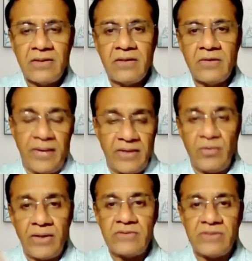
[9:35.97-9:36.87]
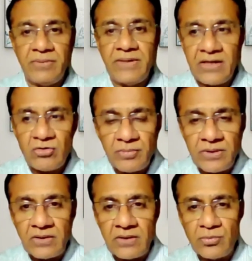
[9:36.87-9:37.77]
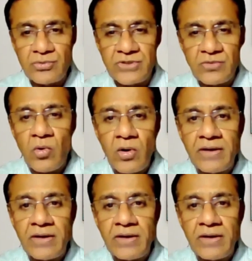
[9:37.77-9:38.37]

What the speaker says: where somebody had to be who's involved